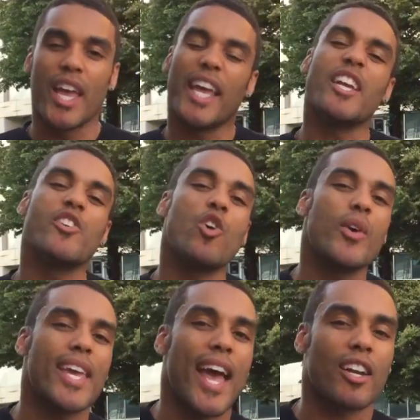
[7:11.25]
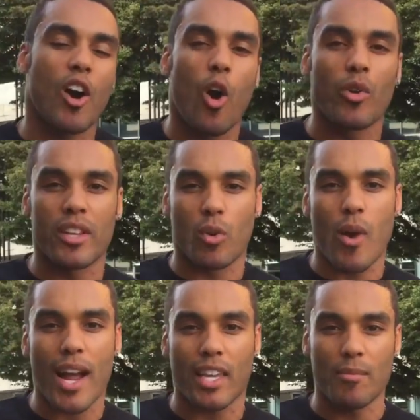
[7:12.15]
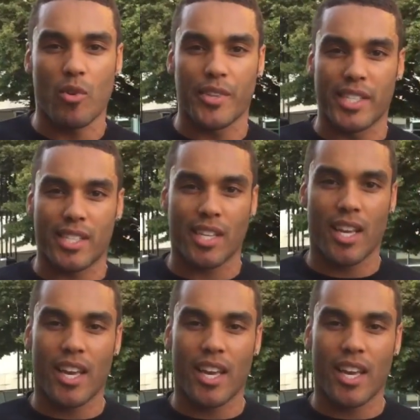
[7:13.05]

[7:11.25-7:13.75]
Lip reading: He knew he had gold in the Rocky movies.